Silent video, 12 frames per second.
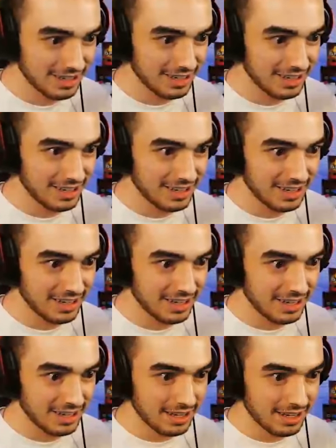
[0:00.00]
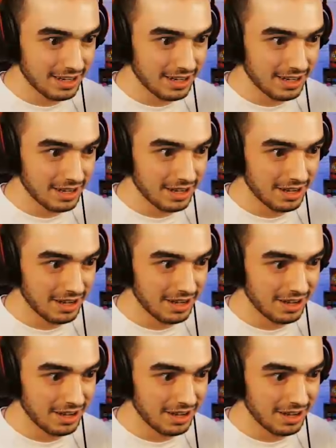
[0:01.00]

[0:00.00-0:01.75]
[no speech]